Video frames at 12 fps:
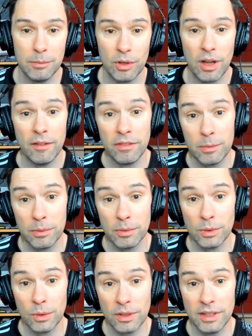are more
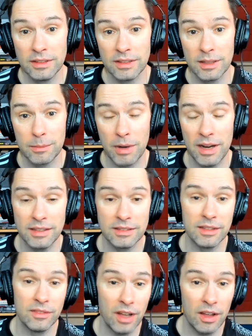comfortable talking to the
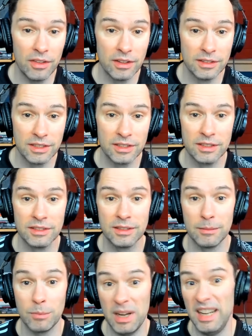press than others.
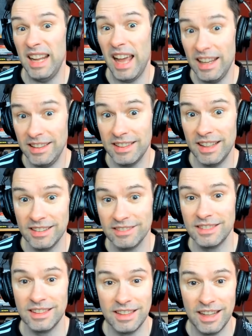Some really hate it,
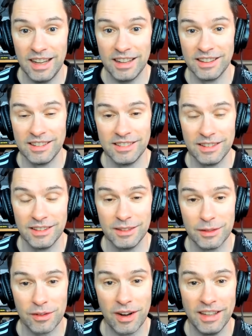and that
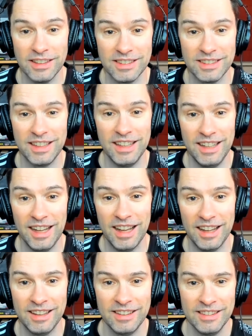grinds
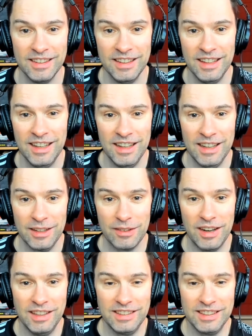the
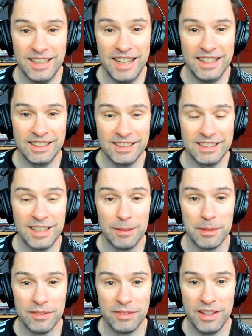gears of
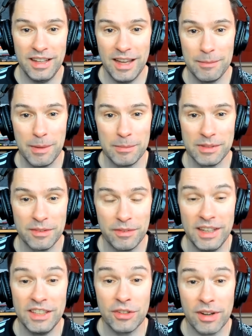some of the members of
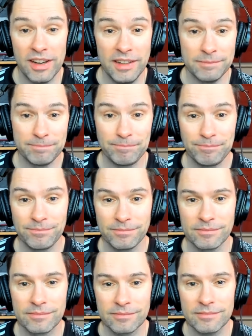Fleet Street.
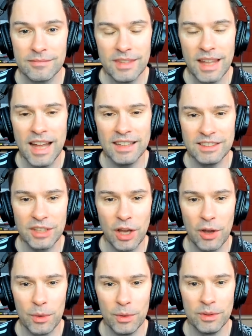And
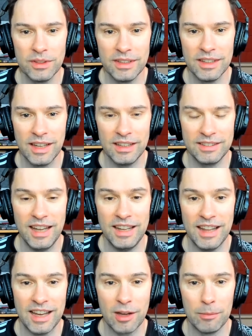so,
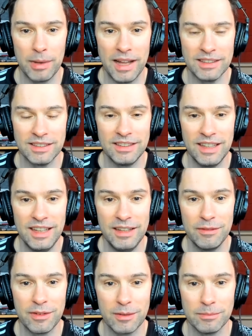take that
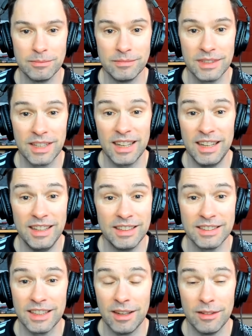complexity from
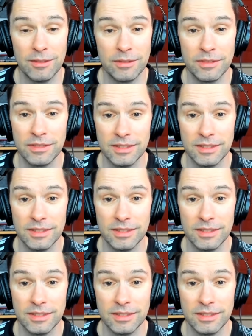cliques that have